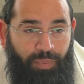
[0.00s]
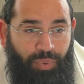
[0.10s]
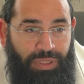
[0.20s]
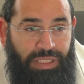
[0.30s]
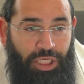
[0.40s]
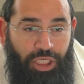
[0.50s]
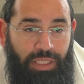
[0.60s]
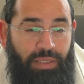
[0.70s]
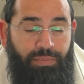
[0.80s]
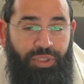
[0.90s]

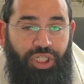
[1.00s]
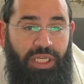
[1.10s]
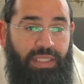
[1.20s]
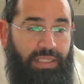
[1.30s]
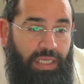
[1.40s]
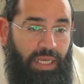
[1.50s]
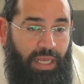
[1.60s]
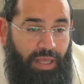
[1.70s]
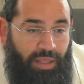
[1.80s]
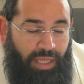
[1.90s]
precision machines
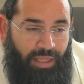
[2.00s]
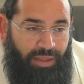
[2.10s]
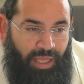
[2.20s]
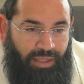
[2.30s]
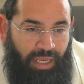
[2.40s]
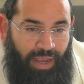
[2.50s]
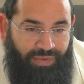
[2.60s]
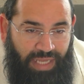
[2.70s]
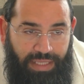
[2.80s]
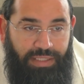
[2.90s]
that they
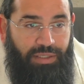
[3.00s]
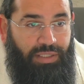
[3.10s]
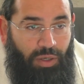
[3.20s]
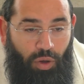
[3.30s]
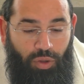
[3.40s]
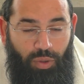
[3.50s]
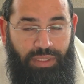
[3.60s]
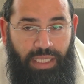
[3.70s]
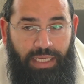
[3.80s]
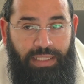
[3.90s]
have sensors and all
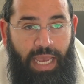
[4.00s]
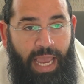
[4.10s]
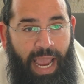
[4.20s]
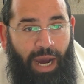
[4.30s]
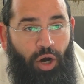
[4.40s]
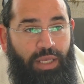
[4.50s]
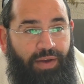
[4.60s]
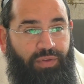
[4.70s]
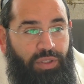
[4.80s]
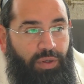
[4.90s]
those things. And all you
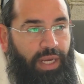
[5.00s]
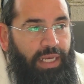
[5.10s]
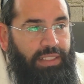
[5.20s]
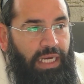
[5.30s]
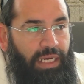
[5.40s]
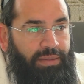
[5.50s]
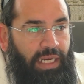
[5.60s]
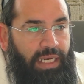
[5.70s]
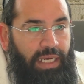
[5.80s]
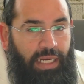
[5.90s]
have to do is kind of
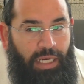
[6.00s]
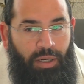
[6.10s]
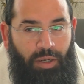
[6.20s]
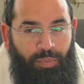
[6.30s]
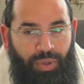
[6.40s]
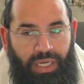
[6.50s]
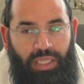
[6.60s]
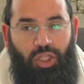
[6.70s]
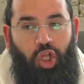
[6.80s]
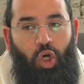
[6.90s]
like bring
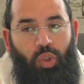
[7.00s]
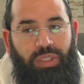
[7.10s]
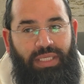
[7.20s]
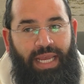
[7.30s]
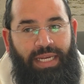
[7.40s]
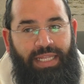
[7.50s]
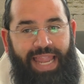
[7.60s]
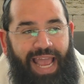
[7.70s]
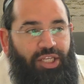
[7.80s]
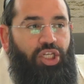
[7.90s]
it close, and it
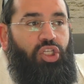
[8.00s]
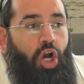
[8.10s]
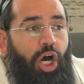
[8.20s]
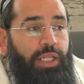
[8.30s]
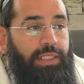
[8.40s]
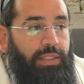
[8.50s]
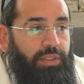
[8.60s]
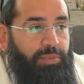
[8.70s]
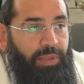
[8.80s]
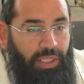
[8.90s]
latches on, so
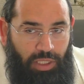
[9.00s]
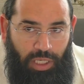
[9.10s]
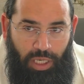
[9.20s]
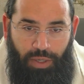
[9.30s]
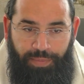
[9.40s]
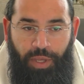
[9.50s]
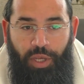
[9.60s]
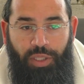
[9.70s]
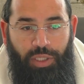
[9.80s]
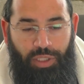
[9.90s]
to speak, to
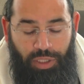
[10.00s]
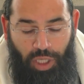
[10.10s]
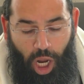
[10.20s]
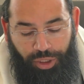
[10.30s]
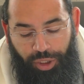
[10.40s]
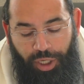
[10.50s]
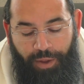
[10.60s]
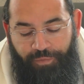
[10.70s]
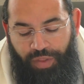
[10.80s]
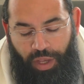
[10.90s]
the other.
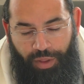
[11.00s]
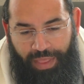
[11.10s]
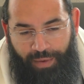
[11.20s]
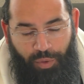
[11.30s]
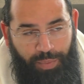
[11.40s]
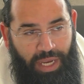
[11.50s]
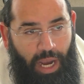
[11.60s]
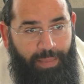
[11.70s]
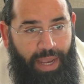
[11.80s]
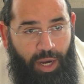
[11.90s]
That will
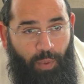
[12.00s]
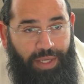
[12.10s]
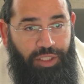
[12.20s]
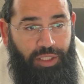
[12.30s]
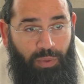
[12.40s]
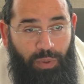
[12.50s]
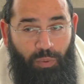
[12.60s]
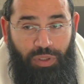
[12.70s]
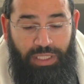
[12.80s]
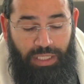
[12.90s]
become a question that we
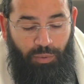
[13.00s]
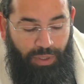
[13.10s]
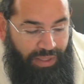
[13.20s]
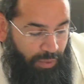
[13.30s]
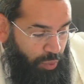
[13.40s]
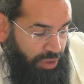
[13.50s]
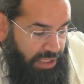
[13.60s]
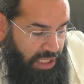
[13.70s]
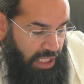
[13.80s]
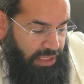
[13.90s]
will deal with and we'll
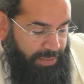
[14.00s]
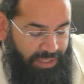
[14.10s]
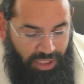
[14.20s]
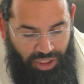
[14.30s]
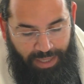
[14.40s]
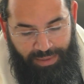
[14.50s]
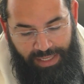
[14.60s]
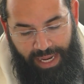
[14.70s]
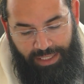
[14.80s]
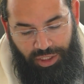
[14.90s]
discuss in
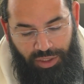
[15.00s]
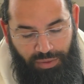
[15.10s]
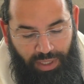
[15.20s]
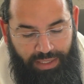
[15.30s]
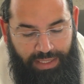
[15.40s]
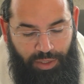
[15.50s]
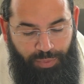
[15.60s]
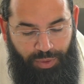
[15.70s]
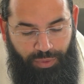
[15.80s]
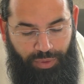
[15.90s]
the next shiur.
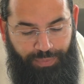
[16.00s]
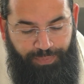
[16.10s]
Hazaku Baruch.